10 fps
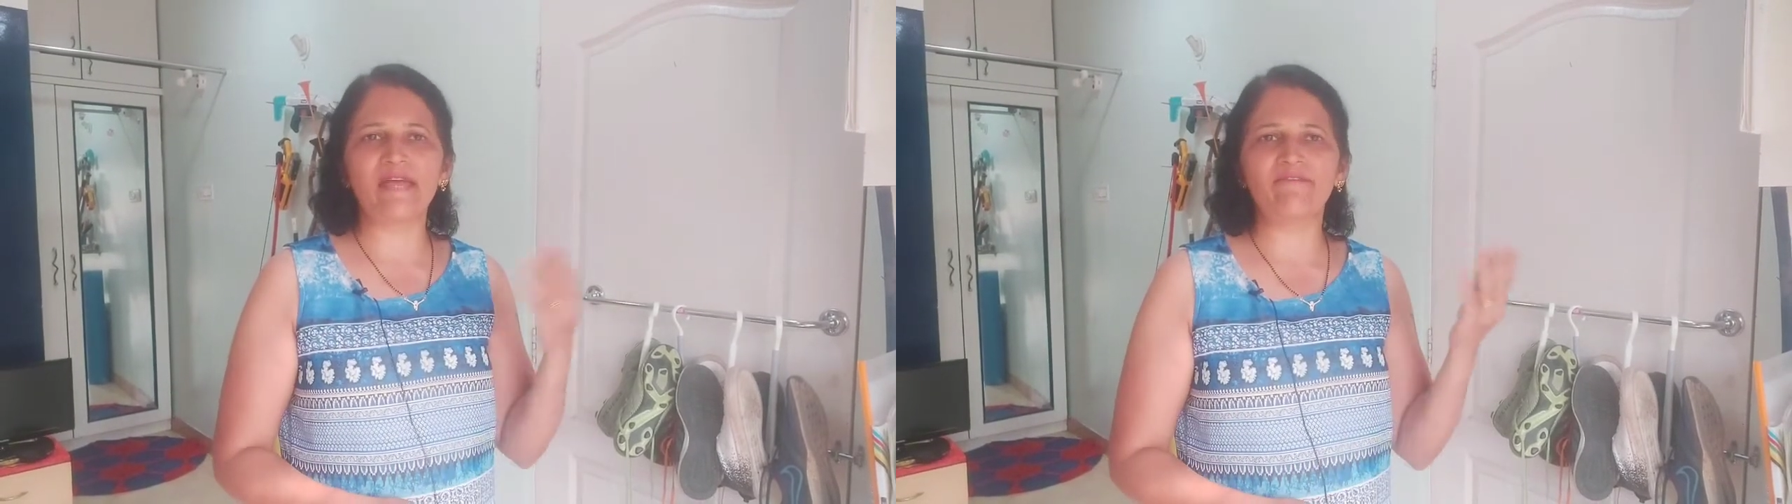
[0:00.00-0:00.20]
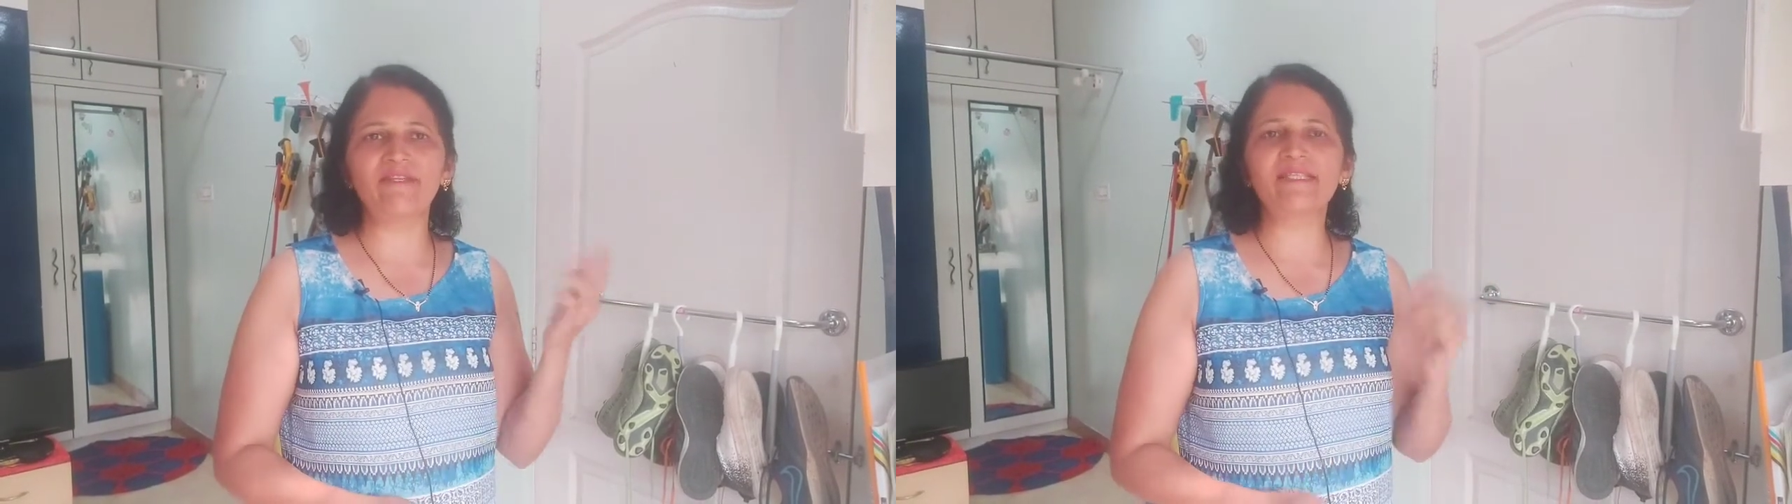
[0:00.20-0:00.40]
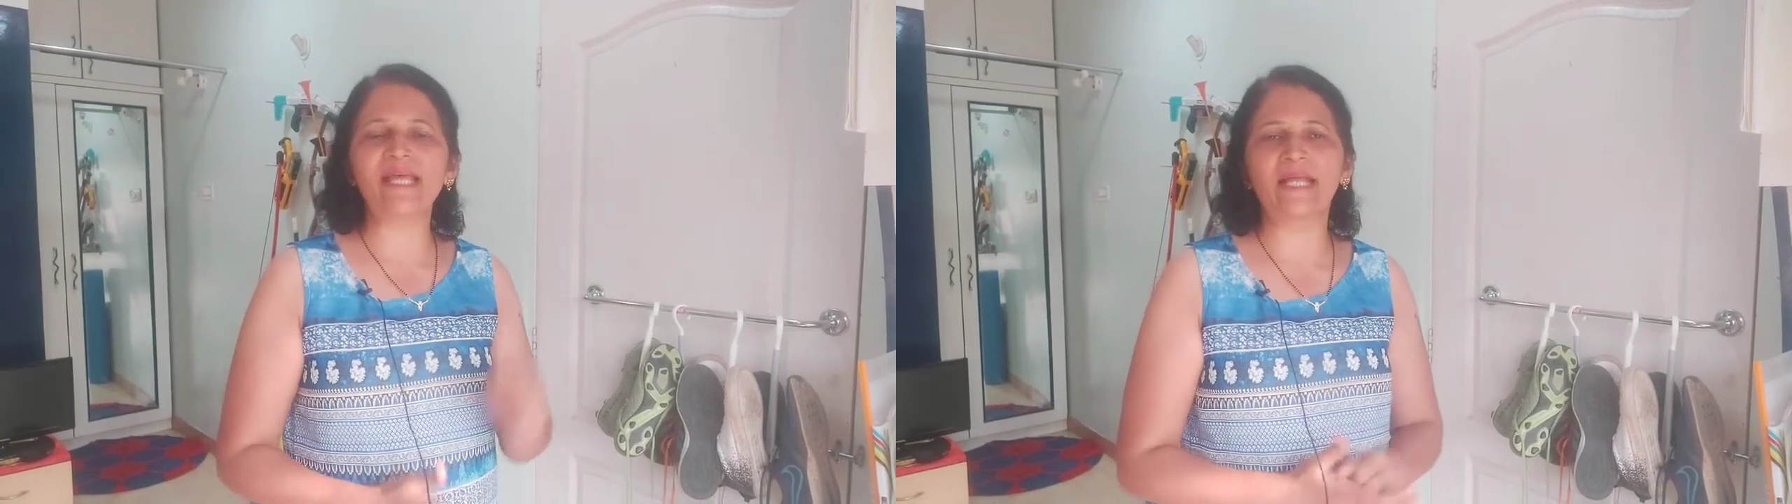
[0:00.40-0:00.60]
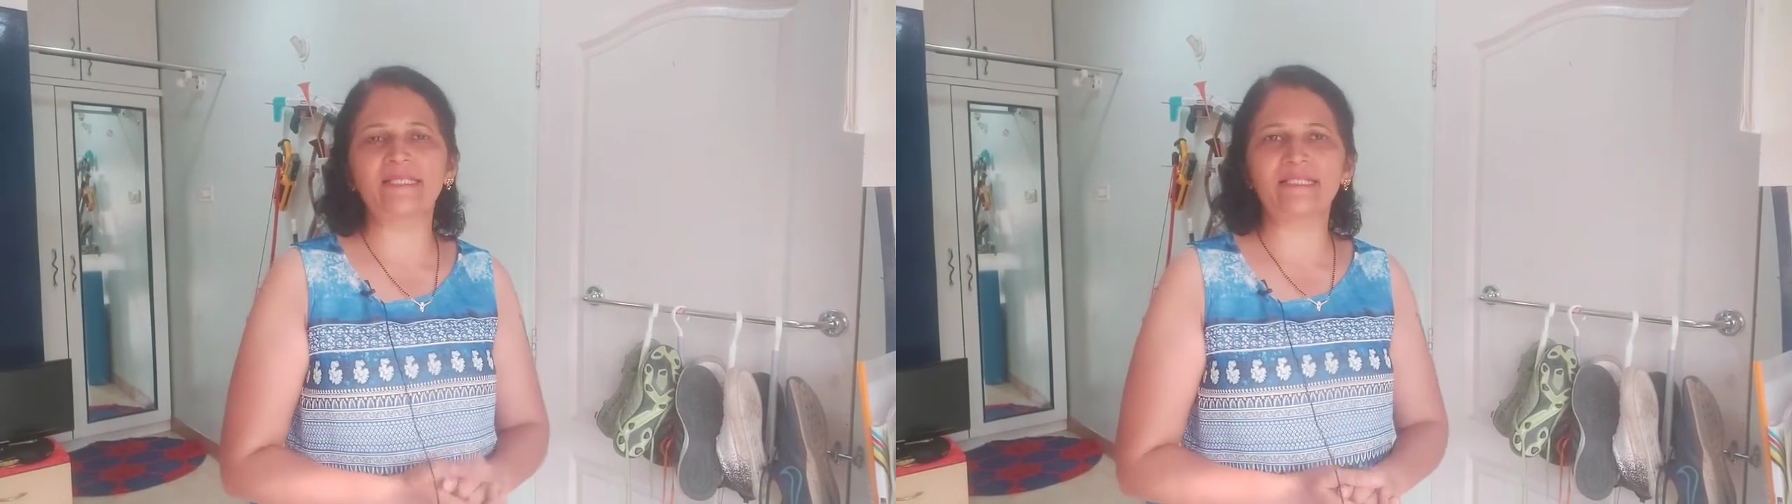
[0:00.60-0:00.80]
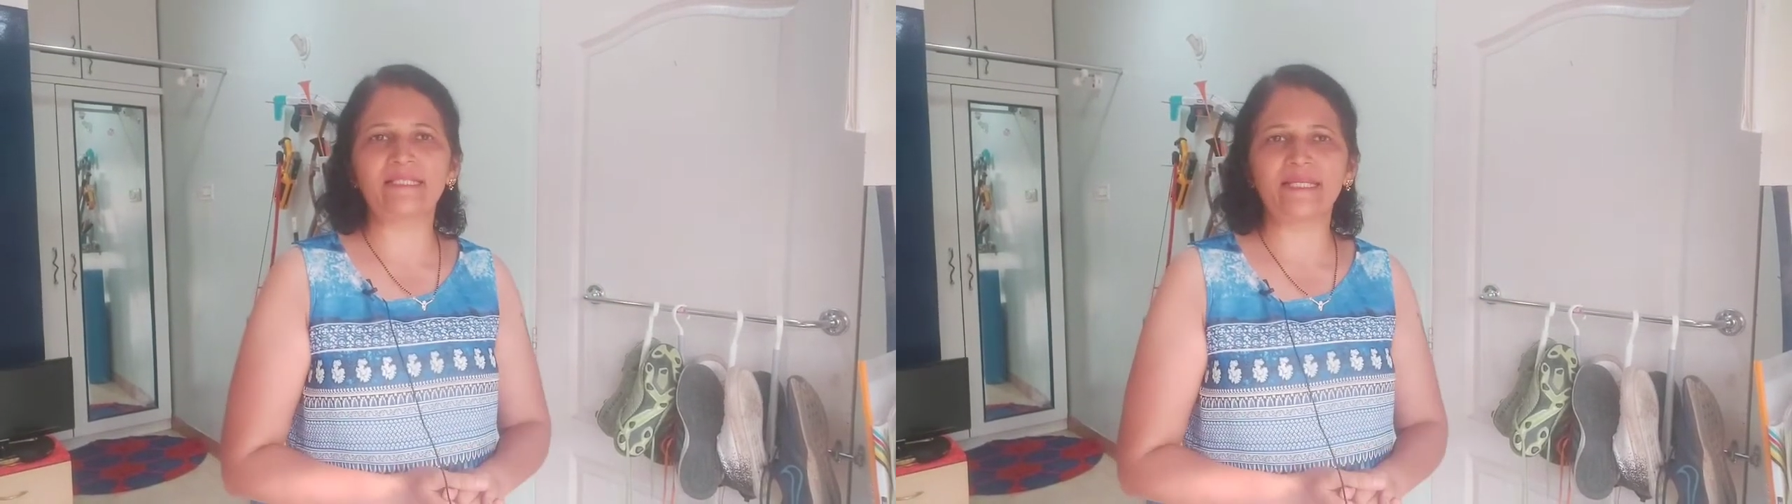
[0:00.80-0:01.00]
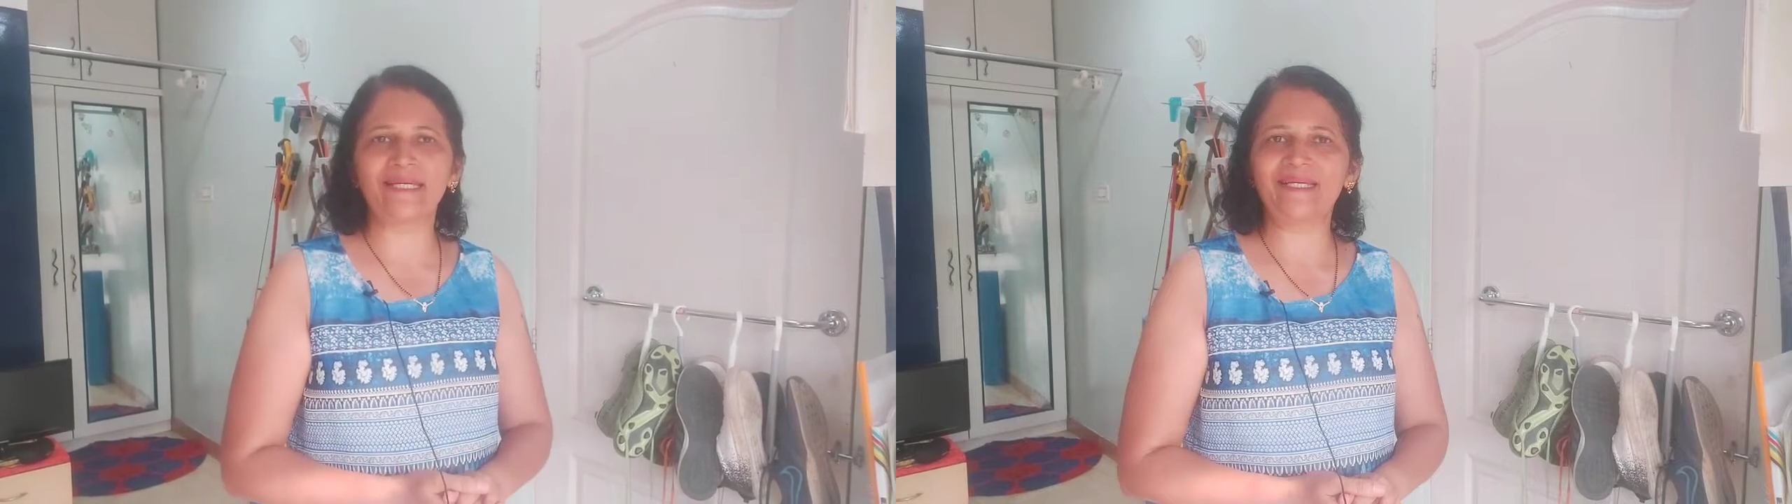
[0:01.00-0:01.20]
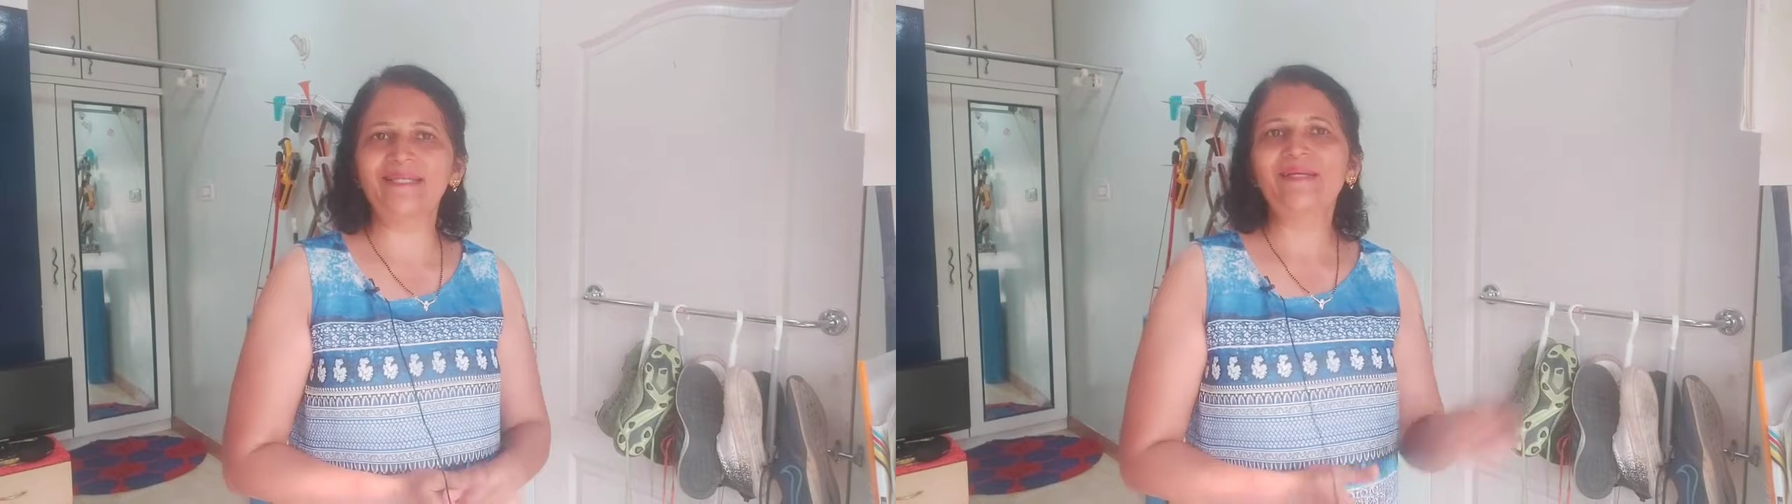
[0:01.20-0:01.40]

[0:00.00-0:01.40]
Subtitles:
every Saturday.